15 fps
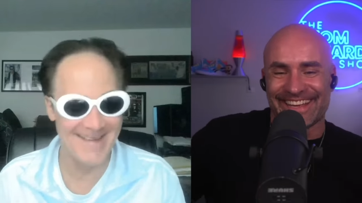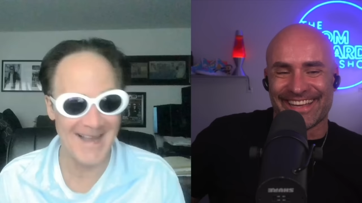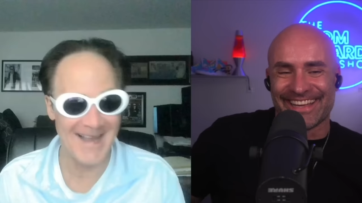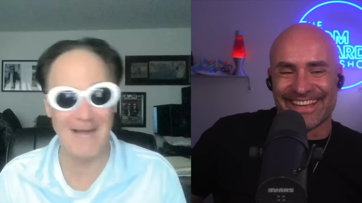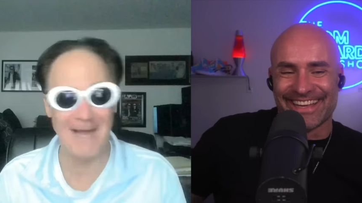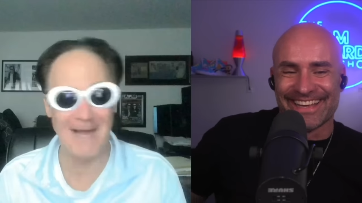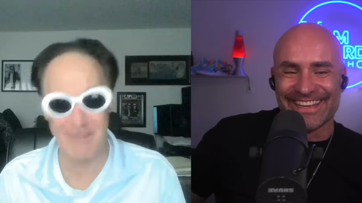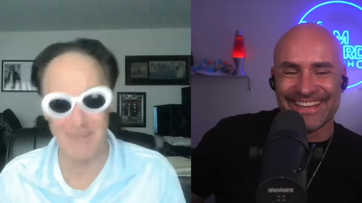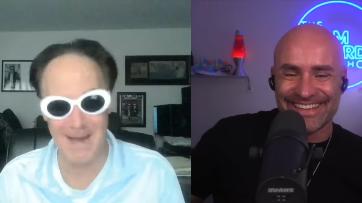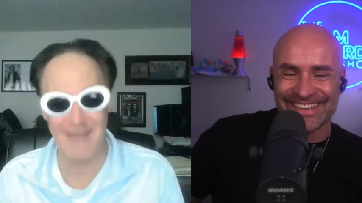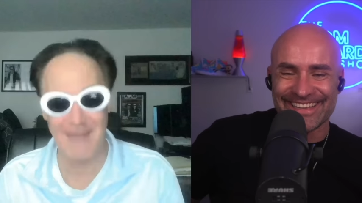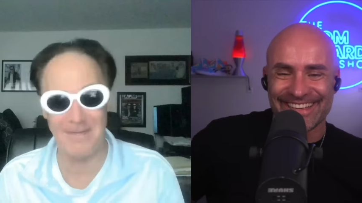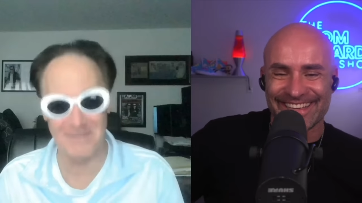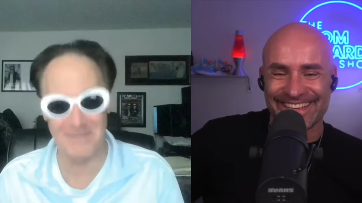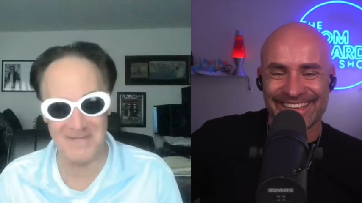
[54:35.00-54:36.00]
Speaker 1: I got
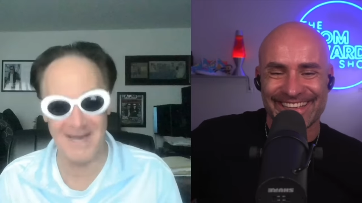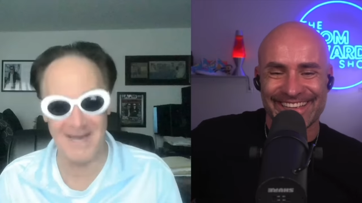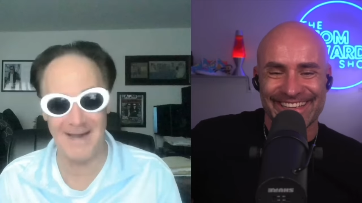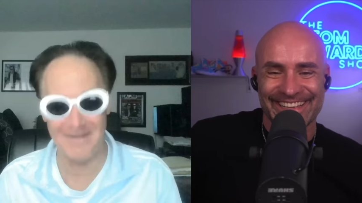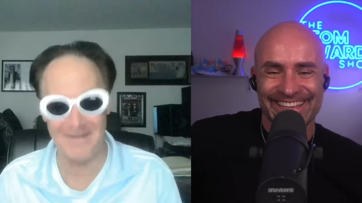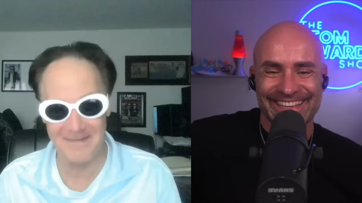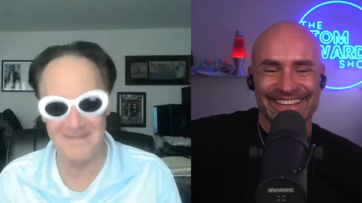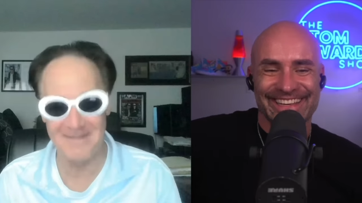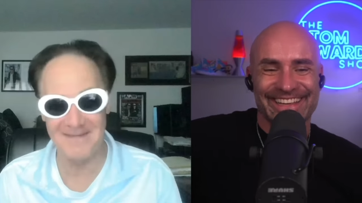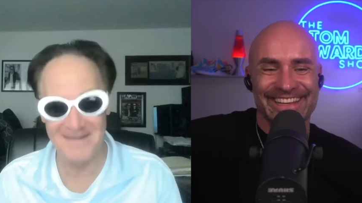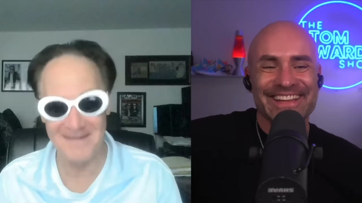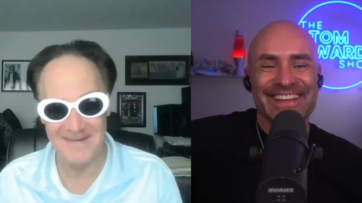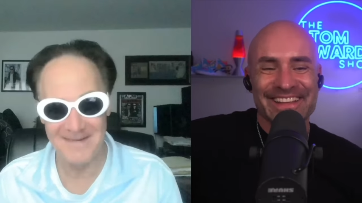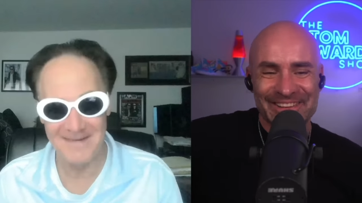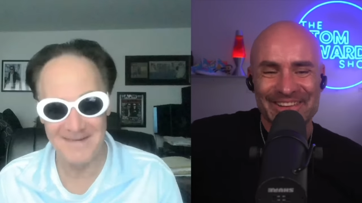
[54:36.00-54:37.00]
problems, Tom.
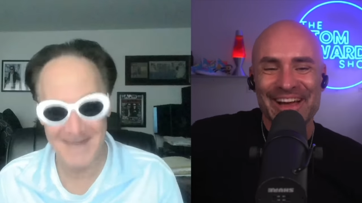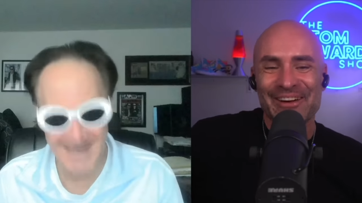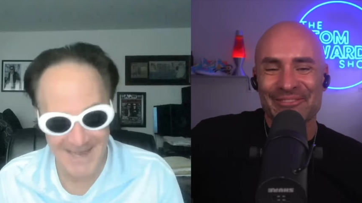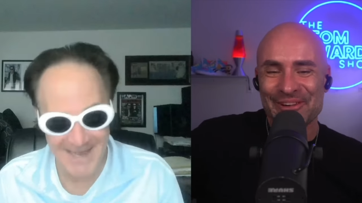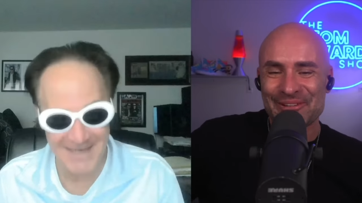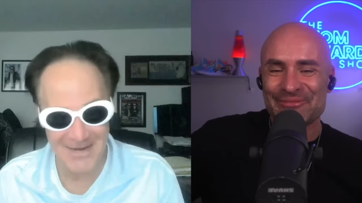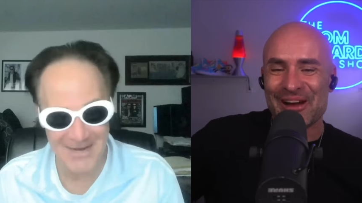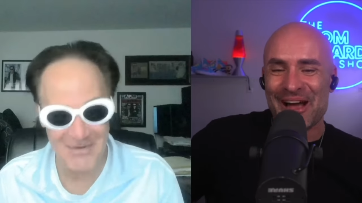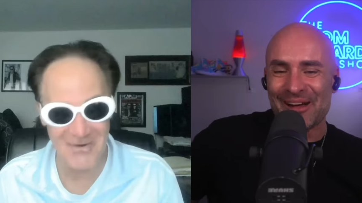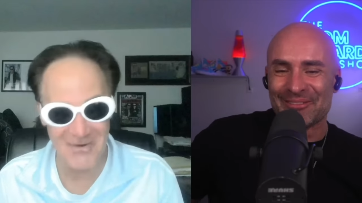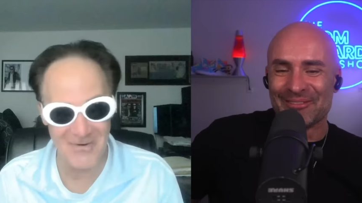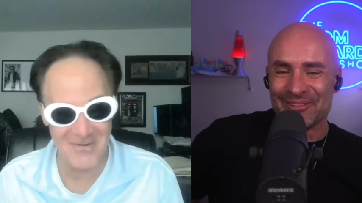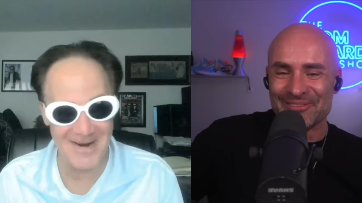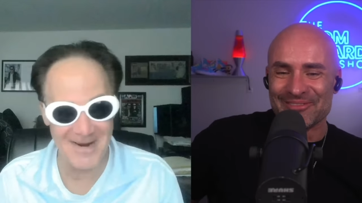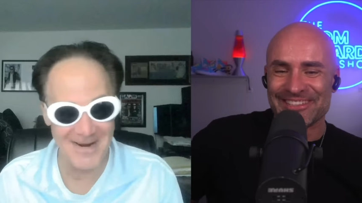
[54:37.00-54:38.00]
You got
Speaker 2: real I,
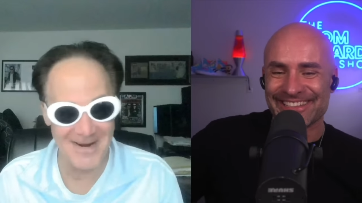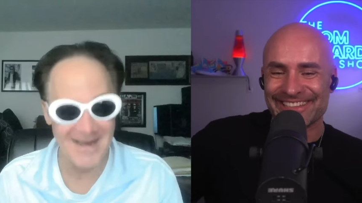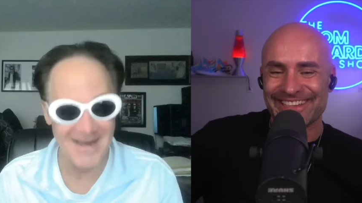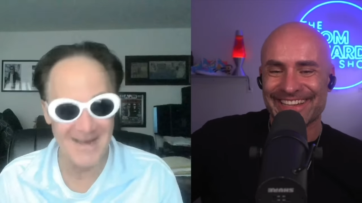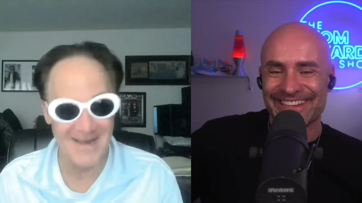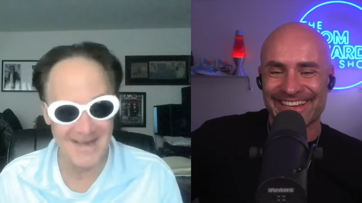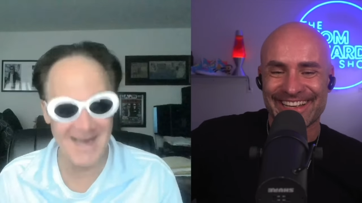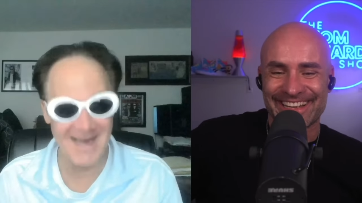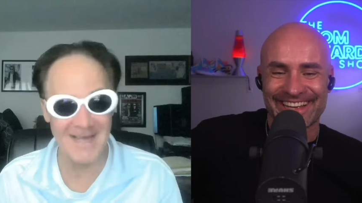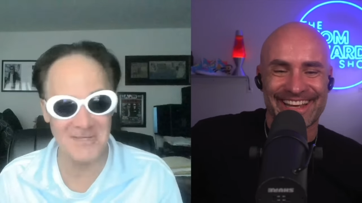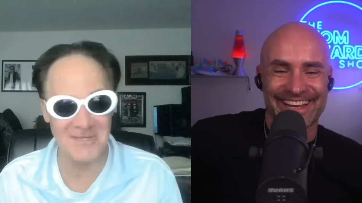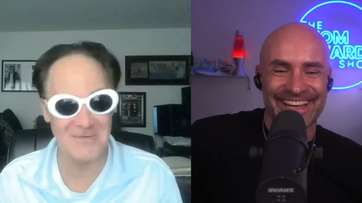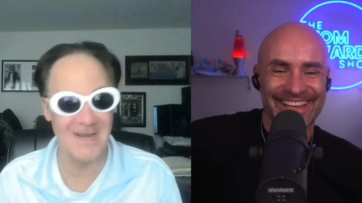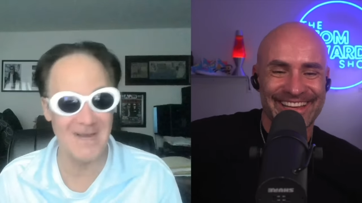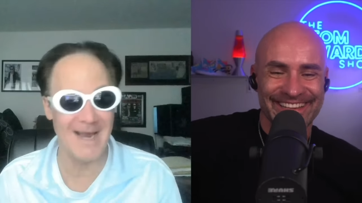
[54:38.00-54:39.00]
problems.
Speaker 1: I got
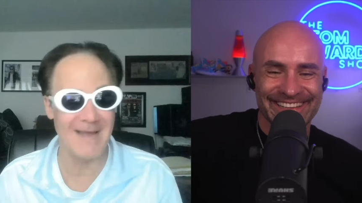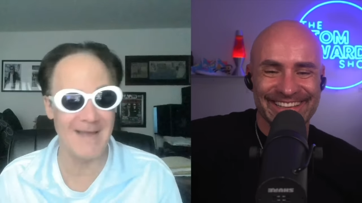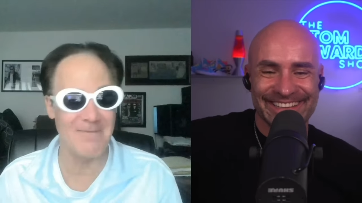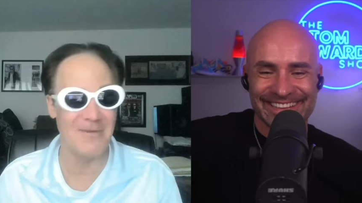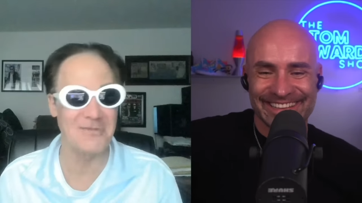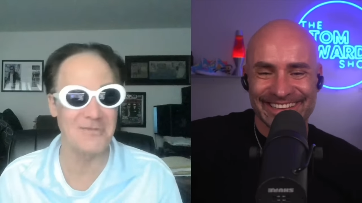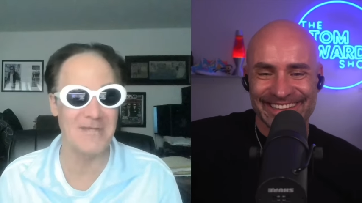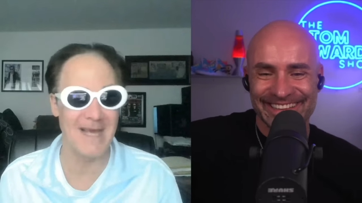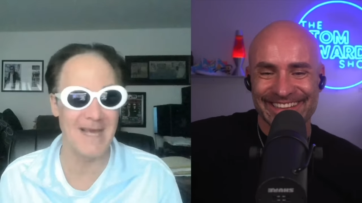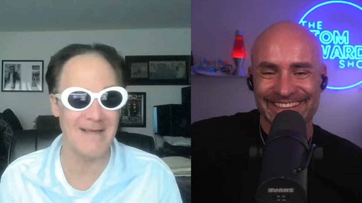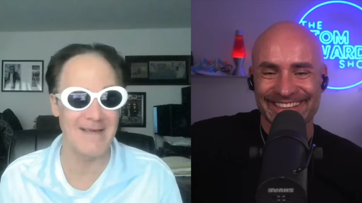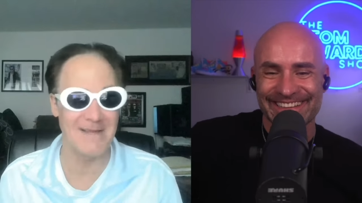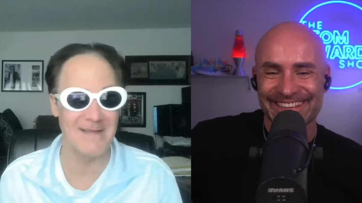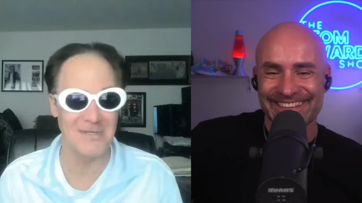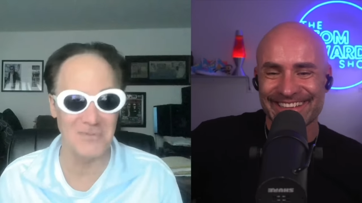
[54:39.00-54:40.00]
histrionic
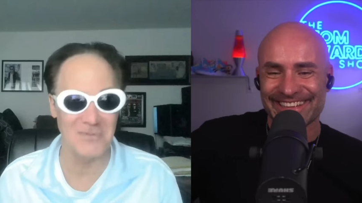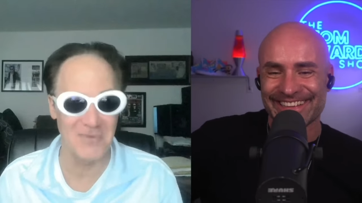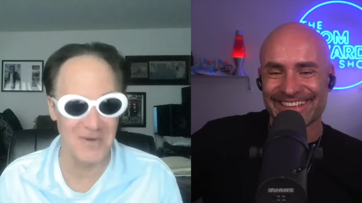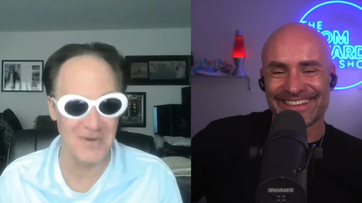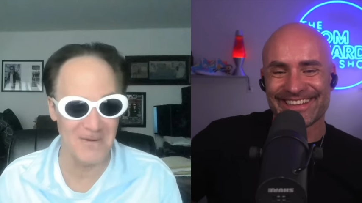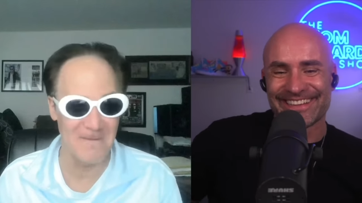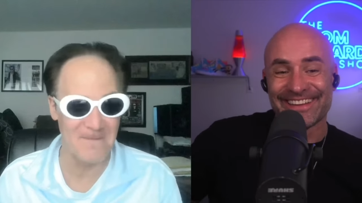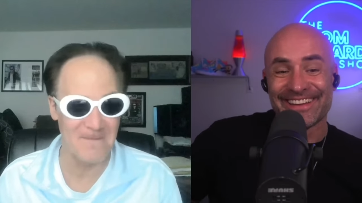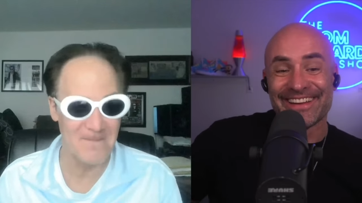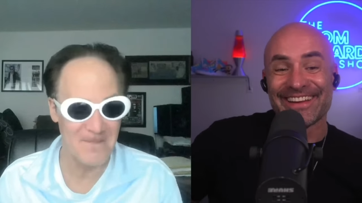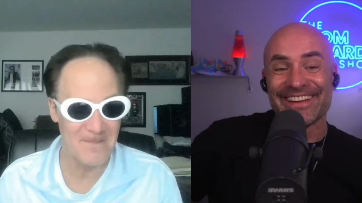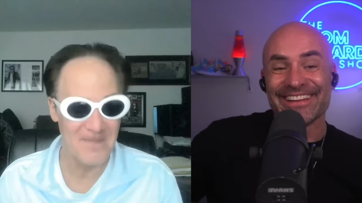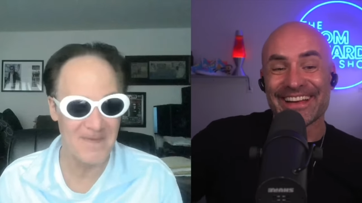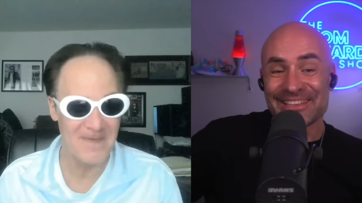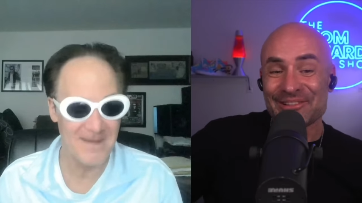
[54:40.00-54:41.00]
personality disorder.
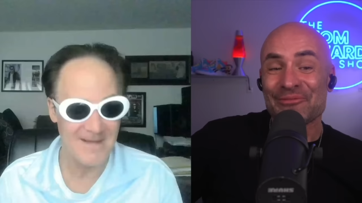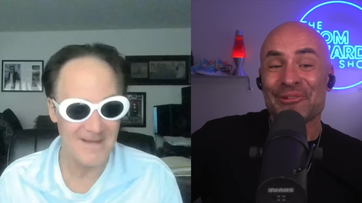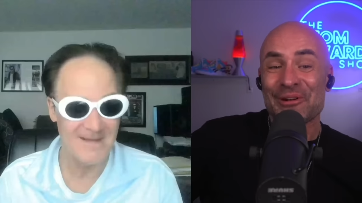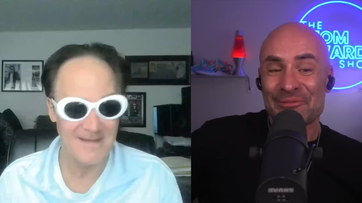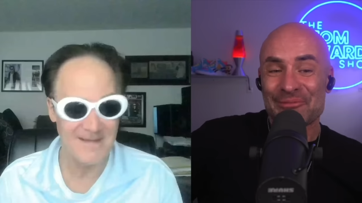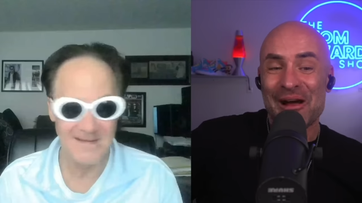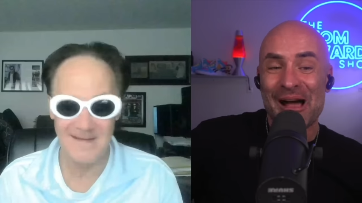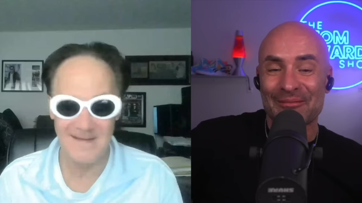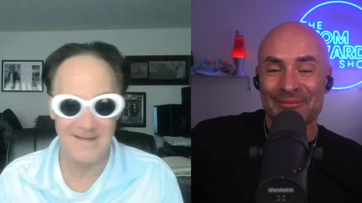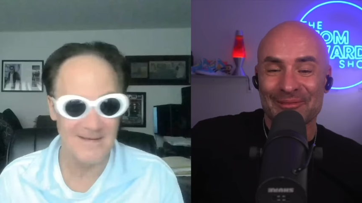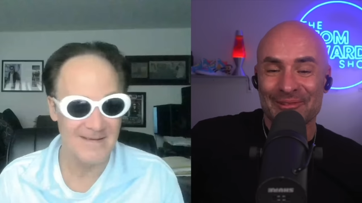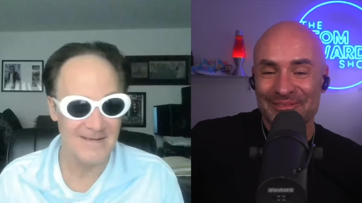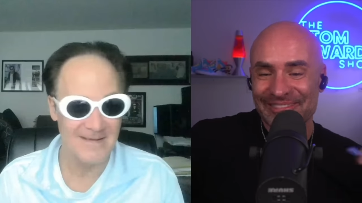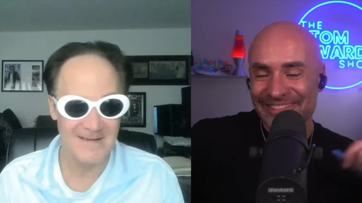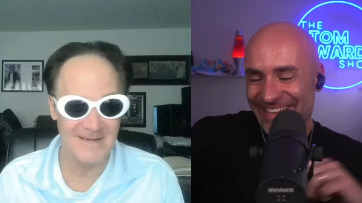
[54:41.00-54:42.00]
That's a real problem.
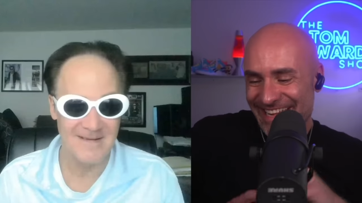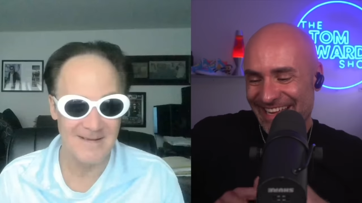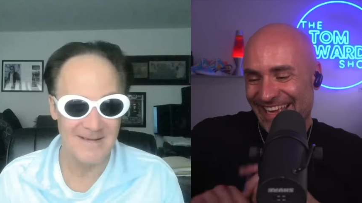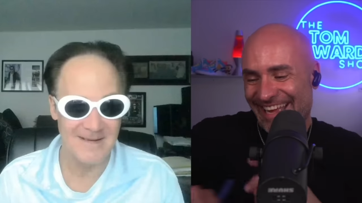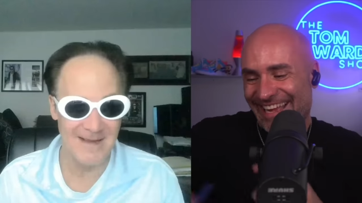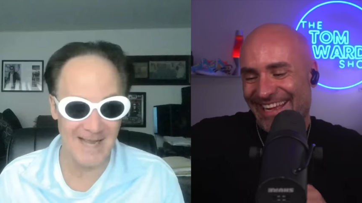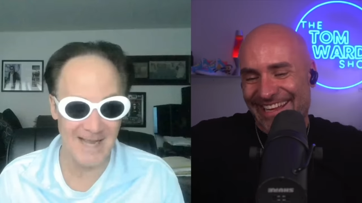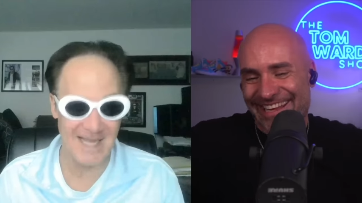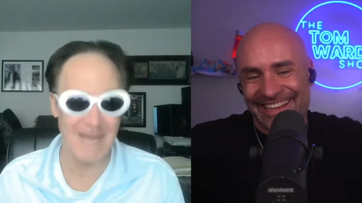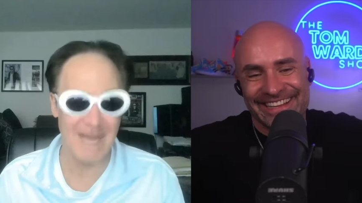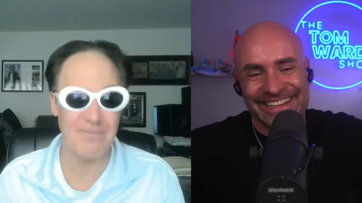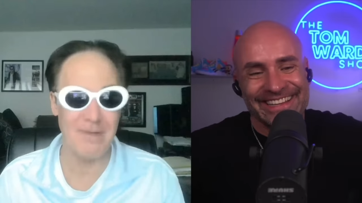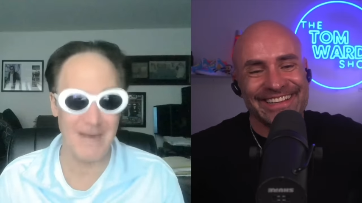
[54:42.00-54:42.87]
I got